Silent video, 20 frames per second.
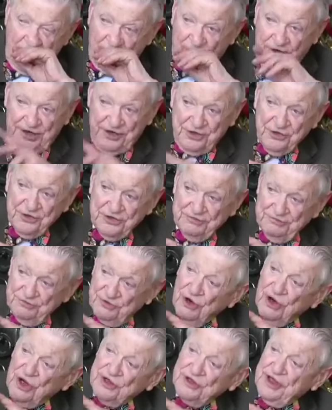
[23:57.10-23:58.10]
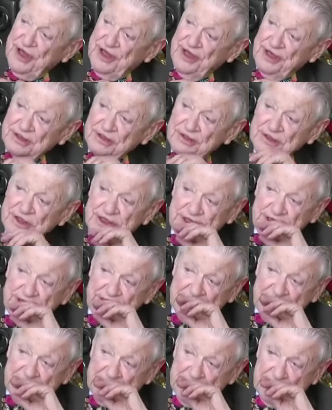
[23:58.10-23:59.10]
or I couldn't have drawn that,
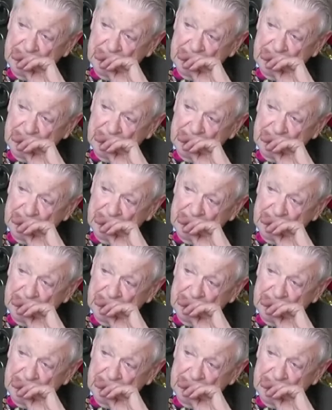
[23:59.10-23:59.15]
okay?